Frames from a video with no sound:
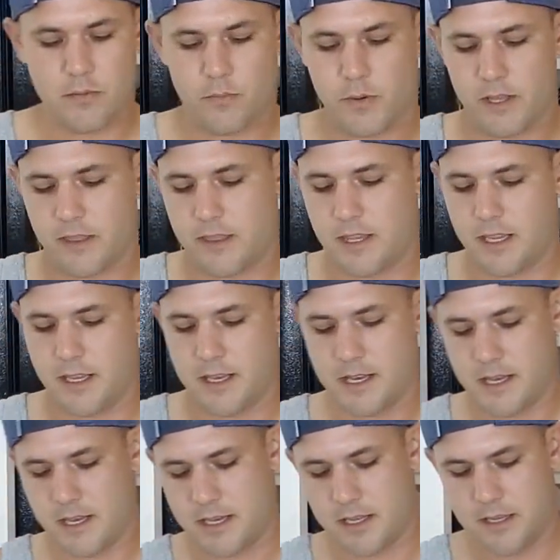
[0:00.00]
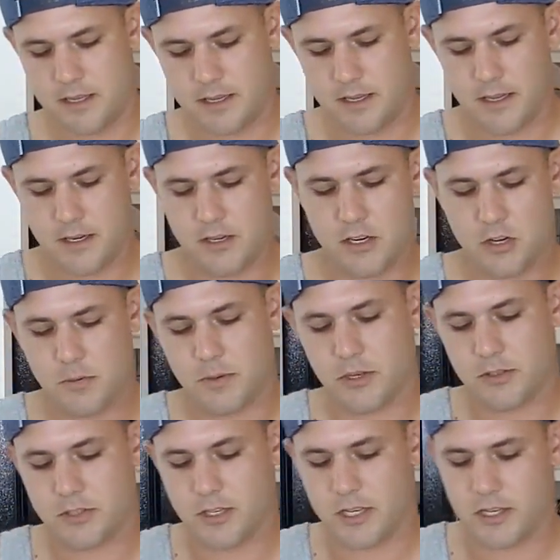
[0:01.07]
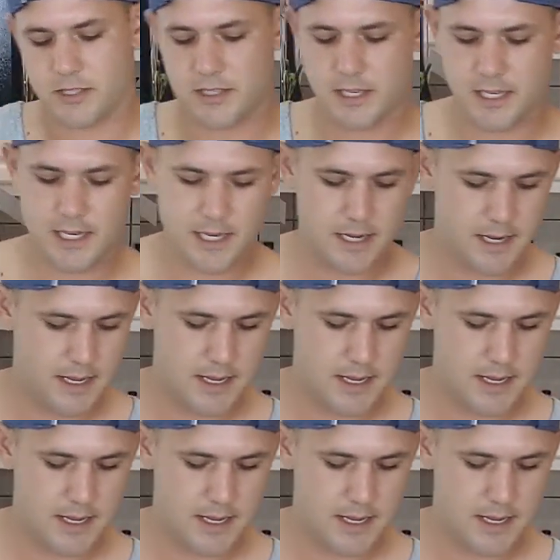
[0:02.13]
with the adobo sauce in it,